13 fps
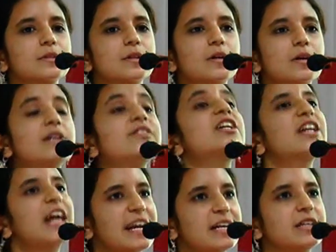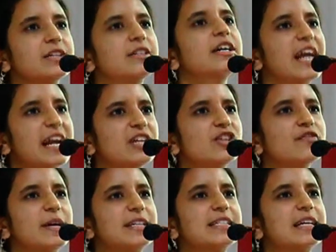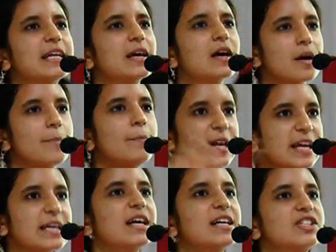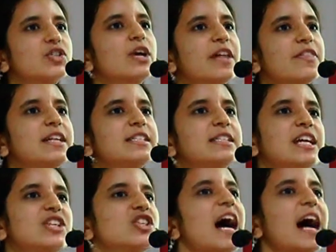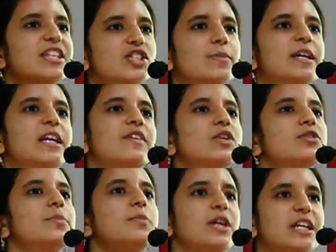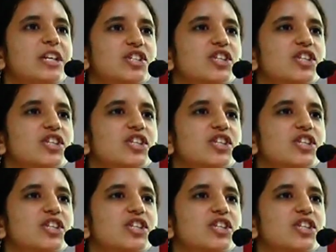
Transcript: the credit of basically bringing us together as a nation has to be given to the British,